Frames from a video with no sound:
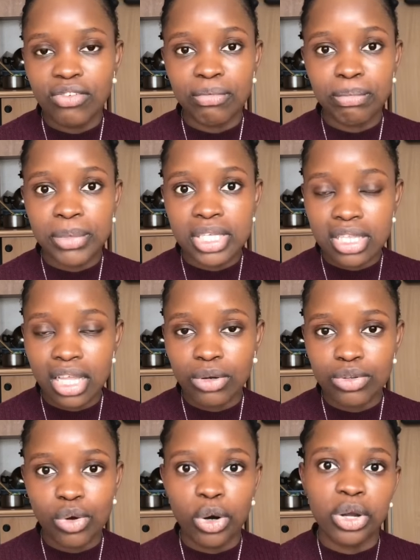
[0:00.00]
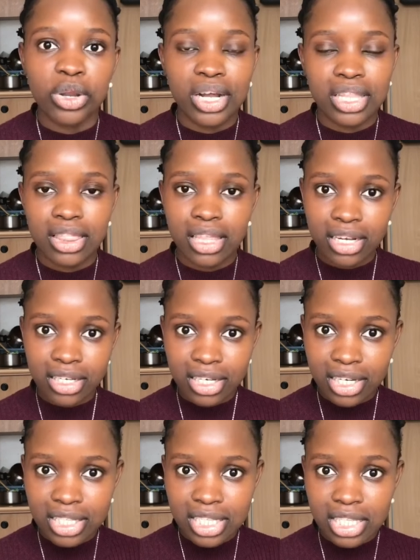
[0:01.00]
You've missed out on your
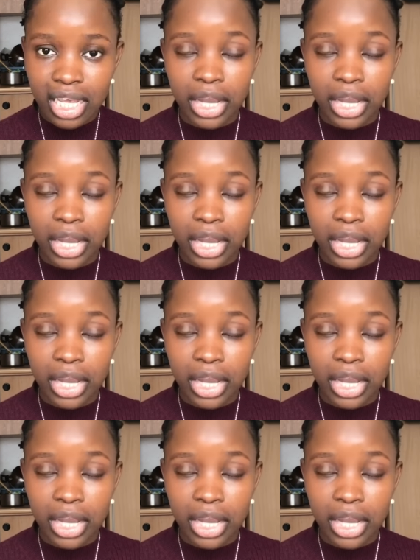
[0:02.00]
attendance.